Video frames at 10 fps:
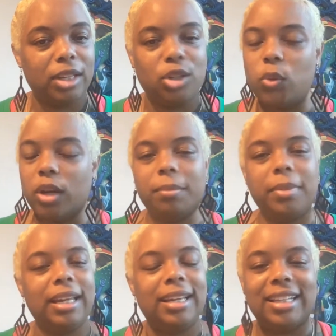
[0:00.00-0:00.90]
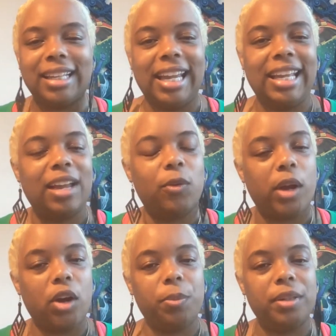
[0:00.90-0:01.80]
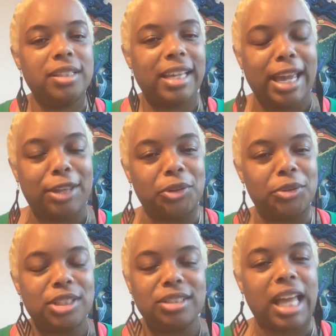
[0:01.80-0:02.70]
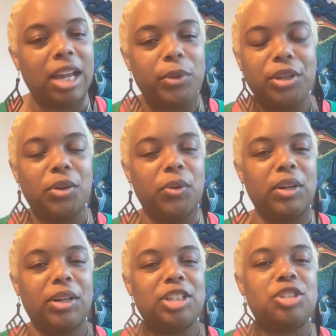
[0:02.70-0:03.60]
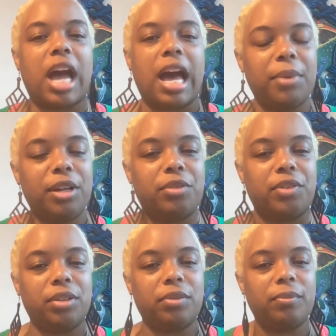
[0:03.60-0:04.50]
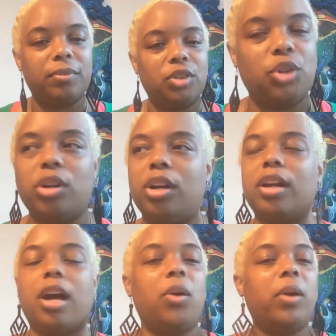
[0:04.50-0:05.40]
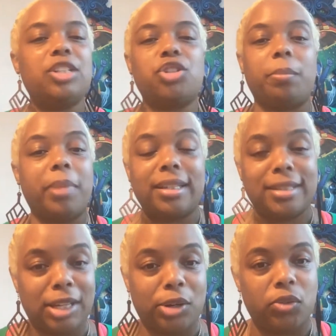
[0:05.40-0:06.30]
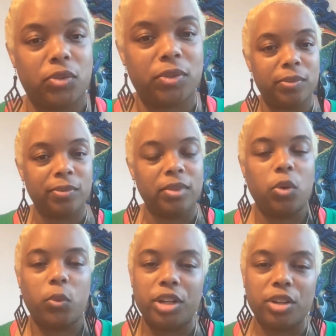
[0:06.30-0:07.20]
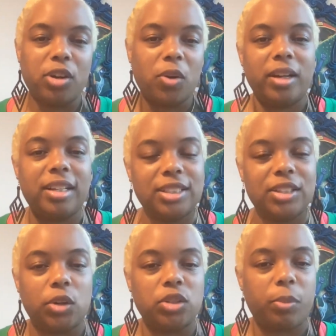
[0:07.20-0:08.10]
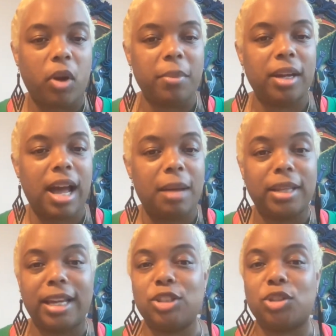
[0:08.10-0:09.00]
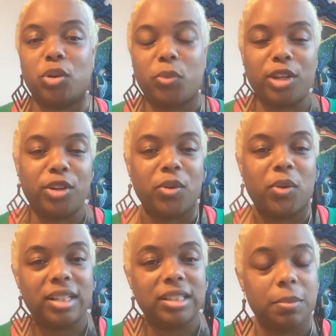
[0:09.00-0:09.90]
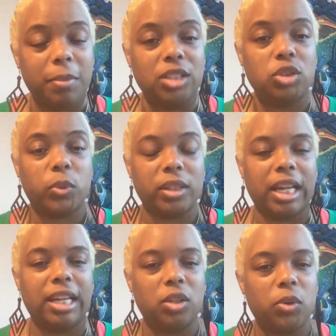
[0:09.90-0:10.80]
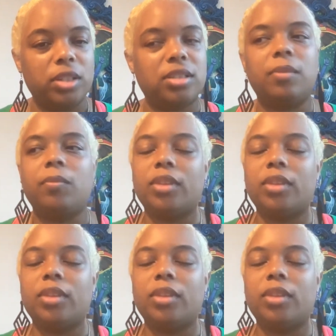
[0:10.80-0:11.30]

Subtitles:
You want to be clean and well put together, just like when you're going on a job interview. You're going to go as your best self. When you're going into those apartment complexes or when you're going into meetings with landlords,